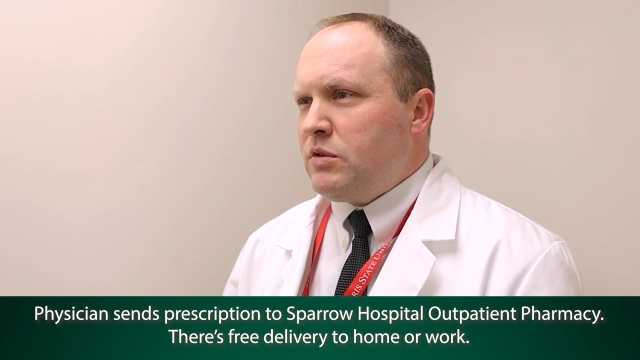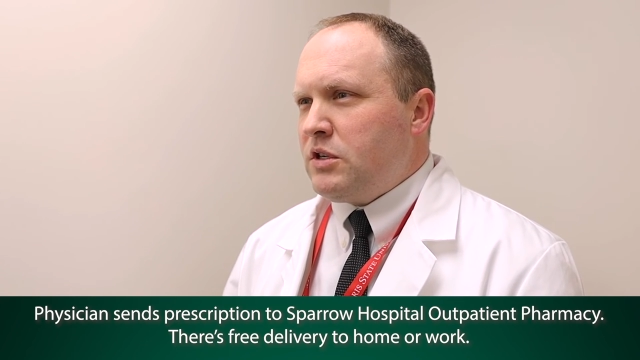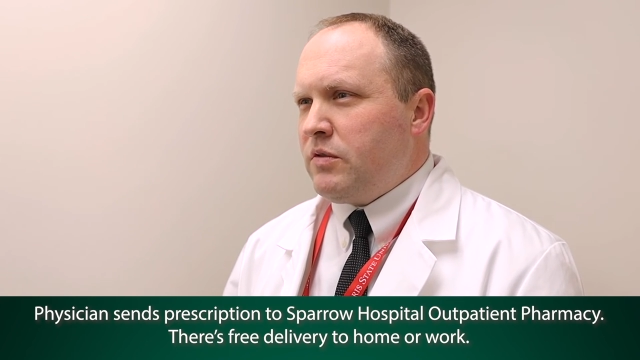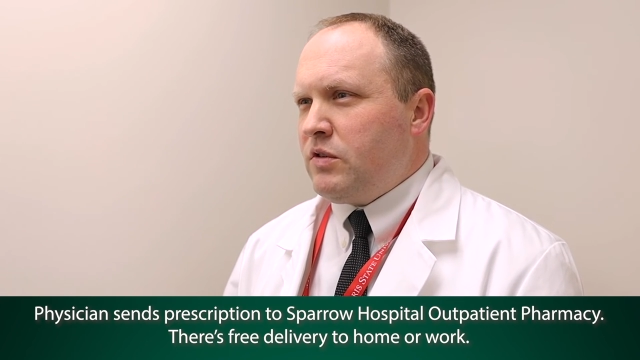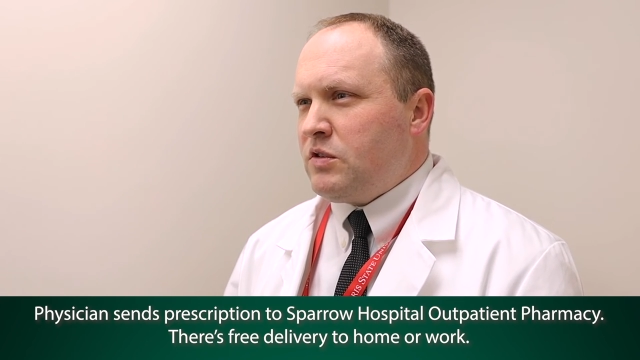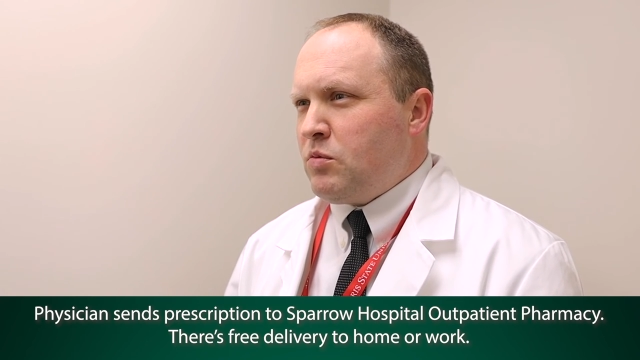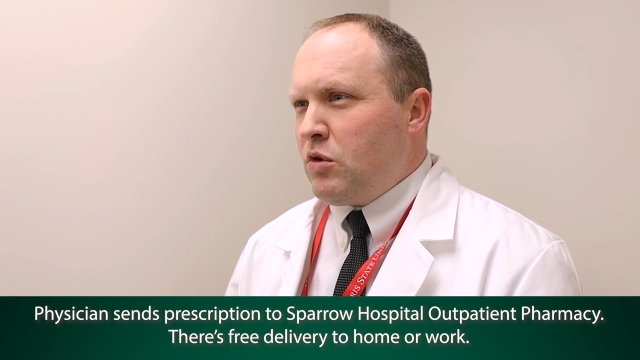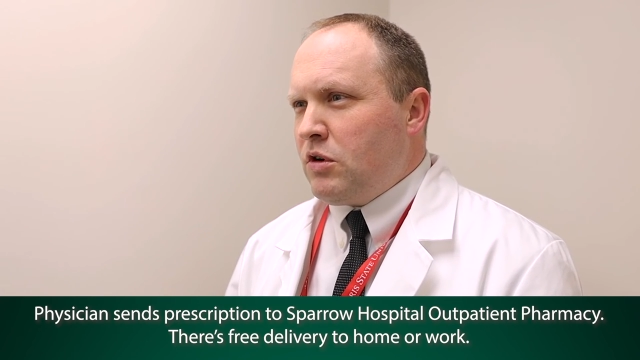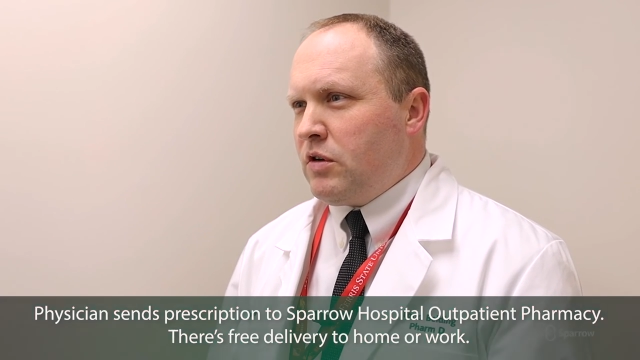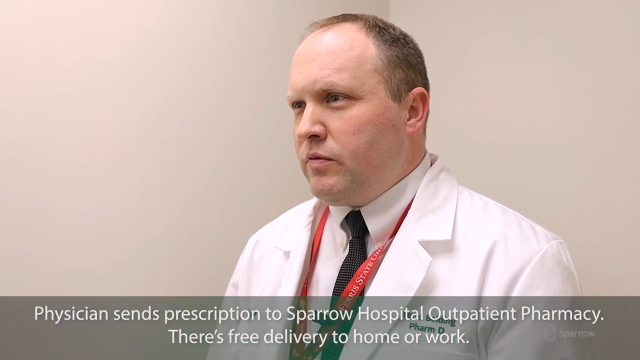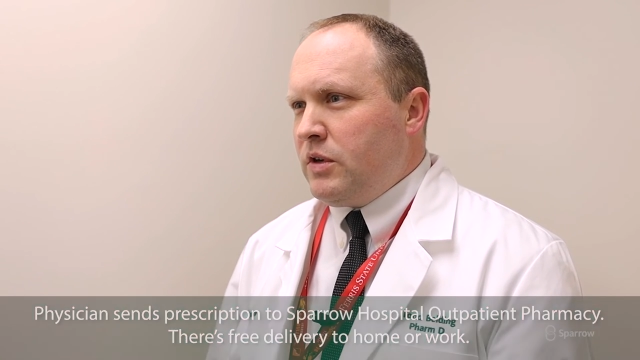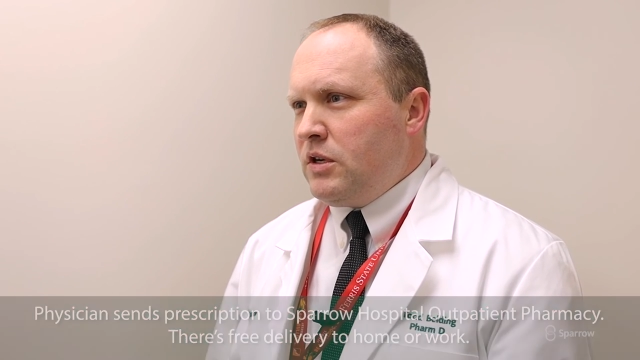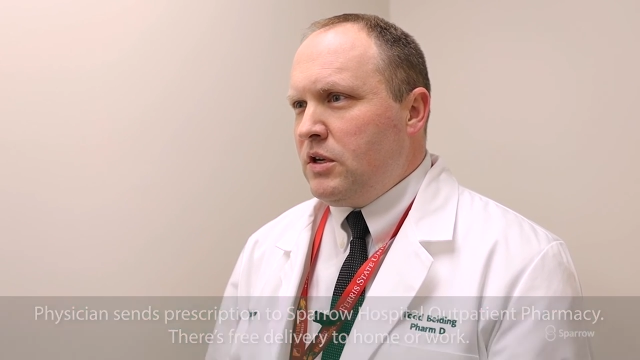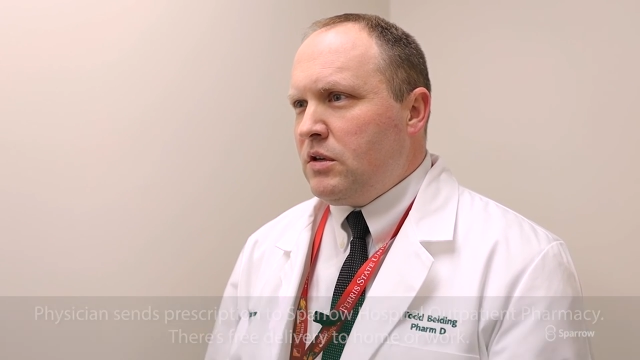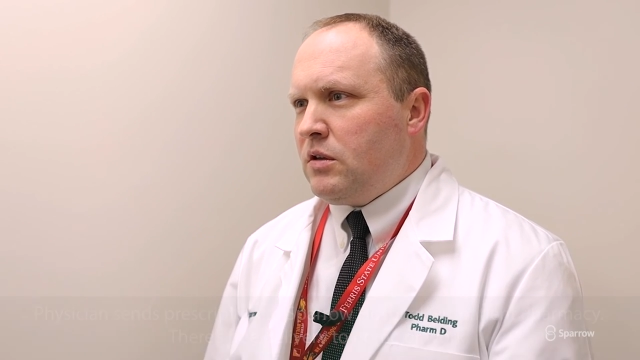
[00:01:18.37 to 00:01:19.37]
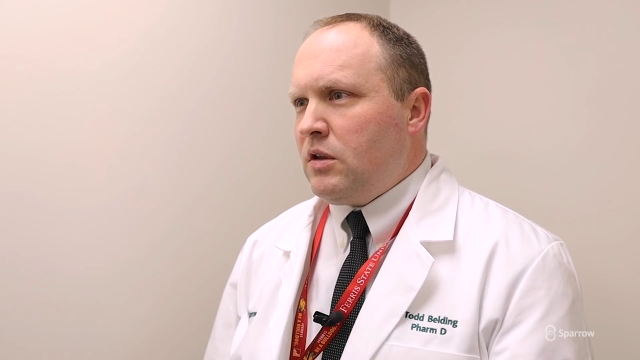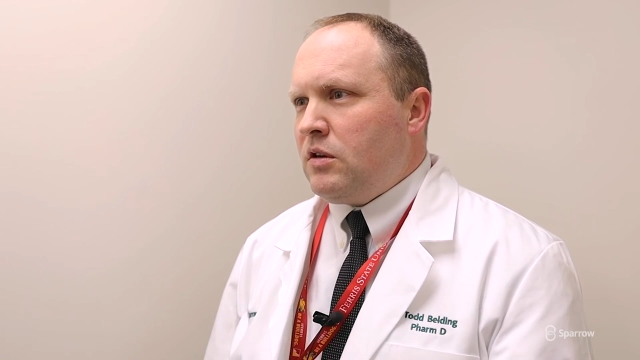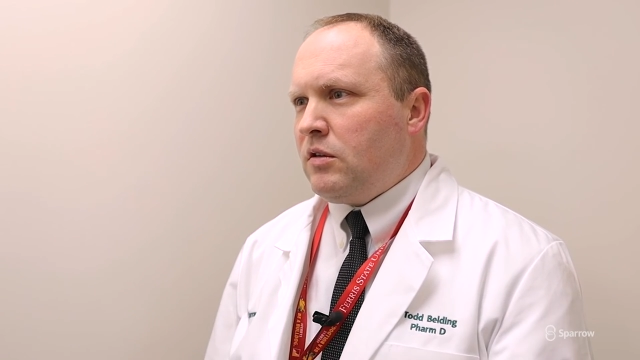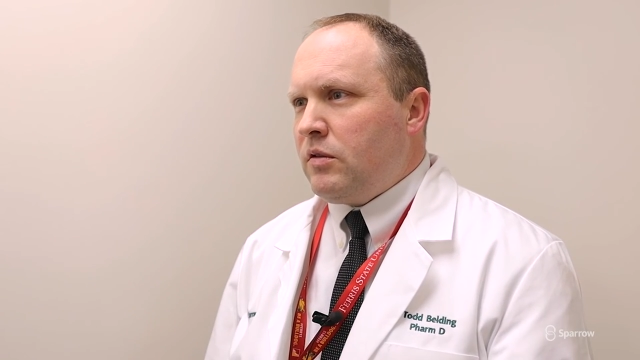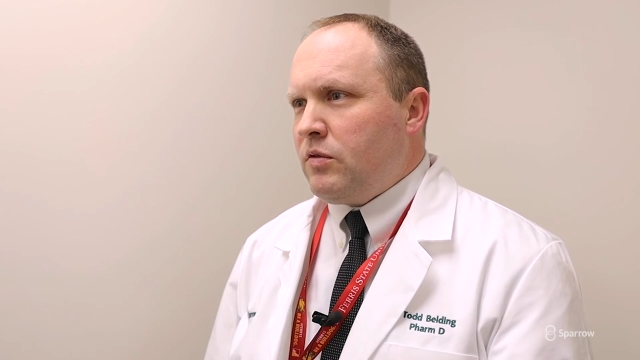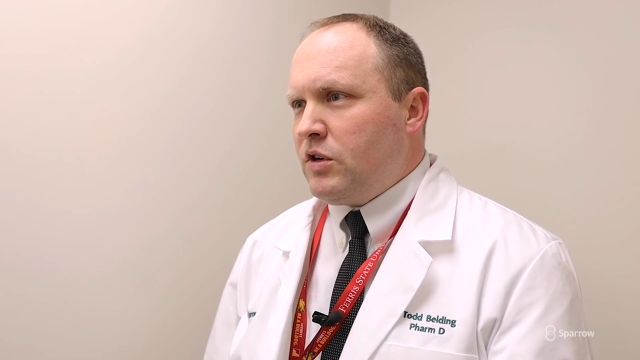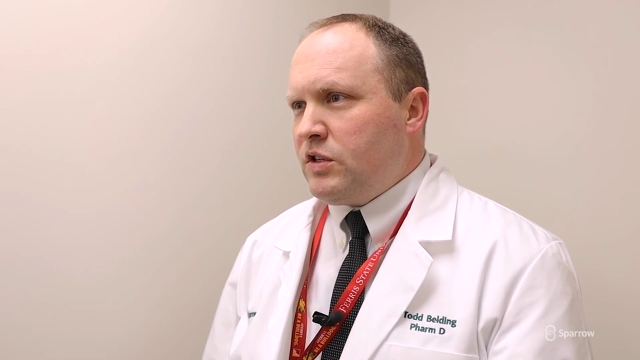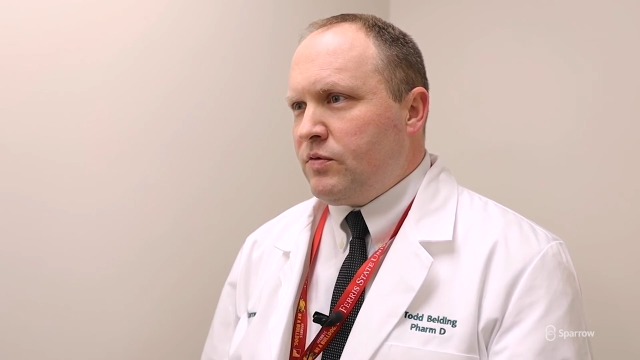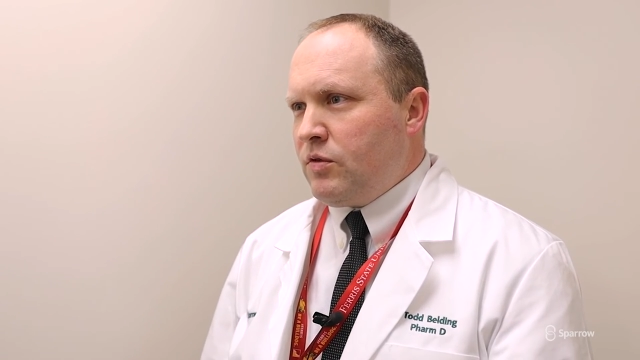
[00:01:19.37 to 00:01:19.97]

whichever is more convenient, and the delivery is